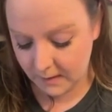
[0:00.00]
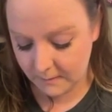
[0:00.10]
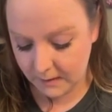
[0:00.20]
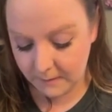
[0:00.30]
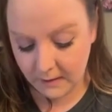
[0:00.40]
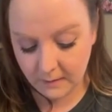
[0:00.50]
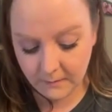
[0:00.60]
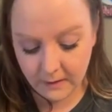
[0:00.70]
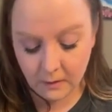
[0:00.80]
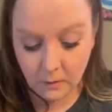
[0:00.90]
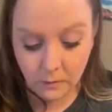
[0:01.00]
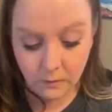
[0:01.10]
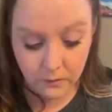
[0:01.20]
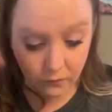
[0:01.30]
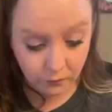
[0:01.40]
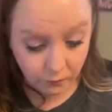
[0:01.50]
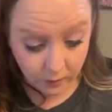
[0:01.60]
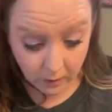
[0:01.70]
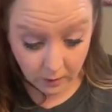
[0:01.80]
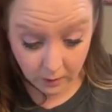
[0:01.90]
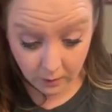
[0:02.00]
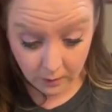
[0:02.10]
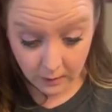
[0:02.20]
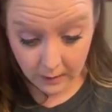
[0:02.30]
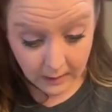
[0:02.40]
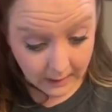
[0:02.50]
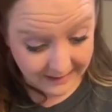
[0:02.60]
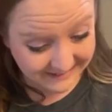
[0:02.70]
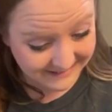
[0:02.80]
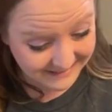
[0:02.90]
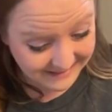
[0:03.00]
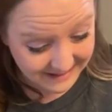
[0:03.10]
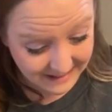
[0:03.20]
All right, I'm gonna paint up the whole straw. And I